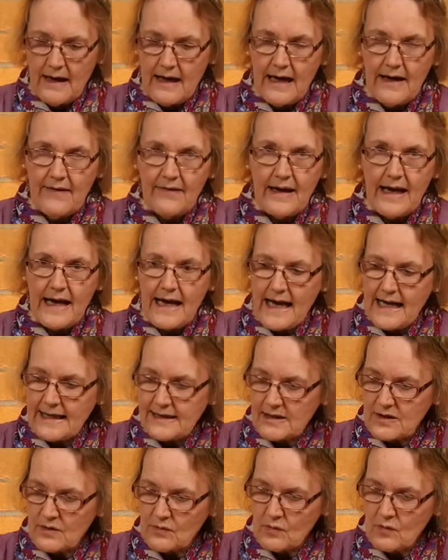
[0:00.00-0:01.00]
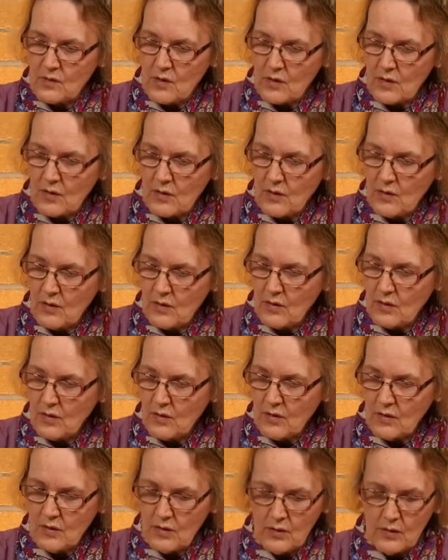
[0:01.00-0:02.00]
And they had to walk
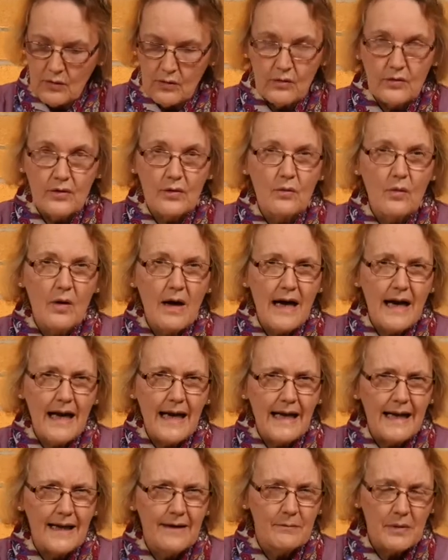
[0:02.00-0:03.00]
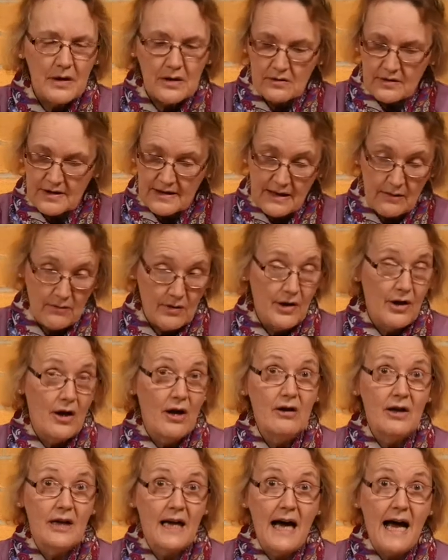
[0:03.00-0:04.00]
all the way because there were
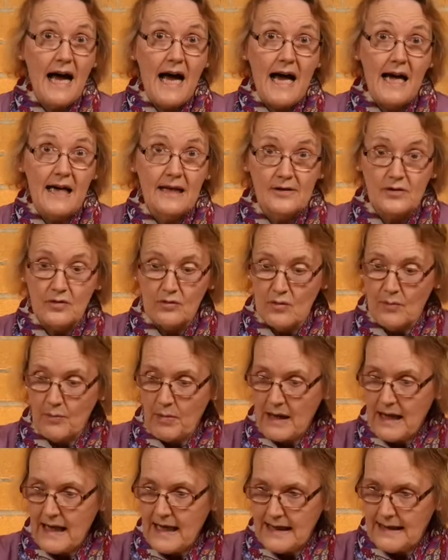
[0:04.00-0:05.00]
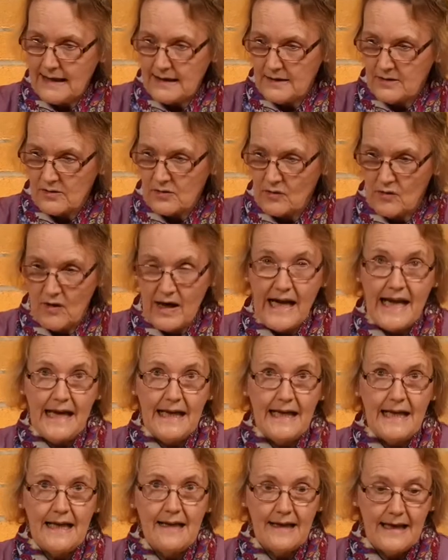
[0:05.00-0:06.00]
no cars or planes or
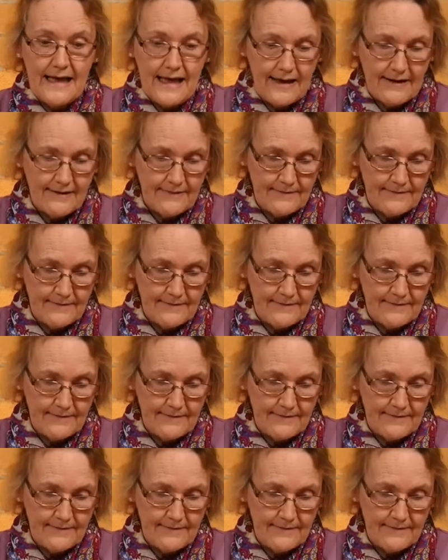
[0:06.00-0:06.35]
anything.